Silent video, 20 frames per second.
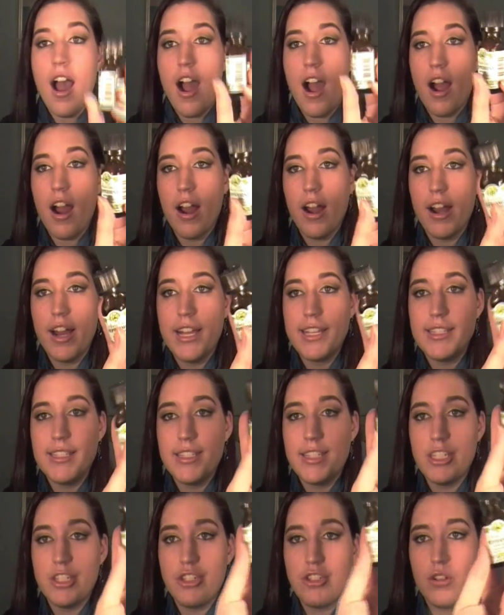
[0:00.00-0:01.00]
our
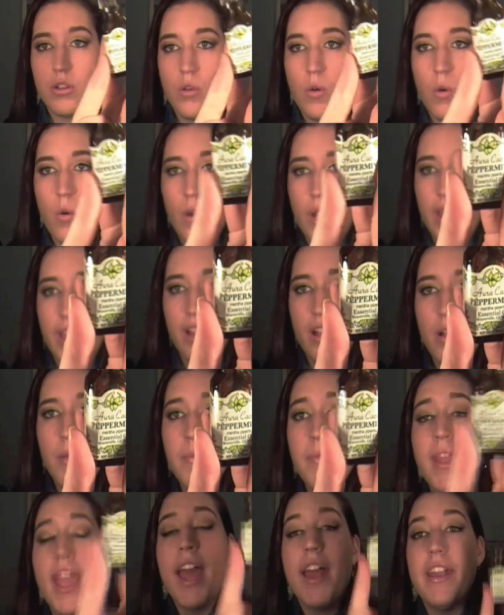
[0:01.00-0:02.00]
essential oil.